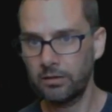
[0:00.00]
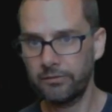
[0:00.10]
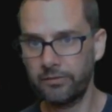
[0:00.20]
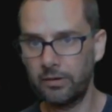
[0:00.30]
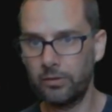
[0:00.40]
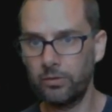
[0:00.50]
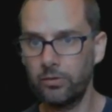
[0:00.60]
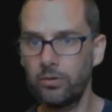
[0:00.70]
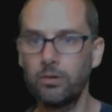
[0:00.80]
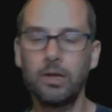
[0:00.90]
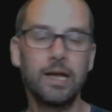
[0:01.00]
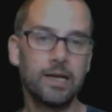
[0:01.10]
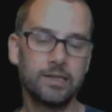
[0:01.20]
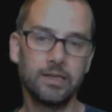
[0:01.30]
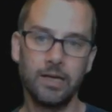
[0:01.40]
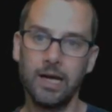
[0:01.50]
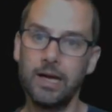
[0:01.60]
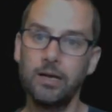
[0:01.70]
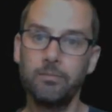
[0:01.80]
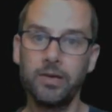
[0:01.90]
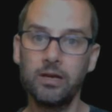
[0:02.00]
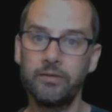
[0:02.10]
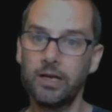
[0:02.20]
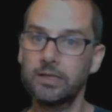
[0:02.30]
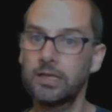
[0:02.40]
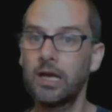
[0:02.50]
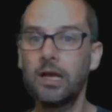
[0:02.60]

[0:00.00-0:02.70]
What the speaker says: for all x in A, p of x.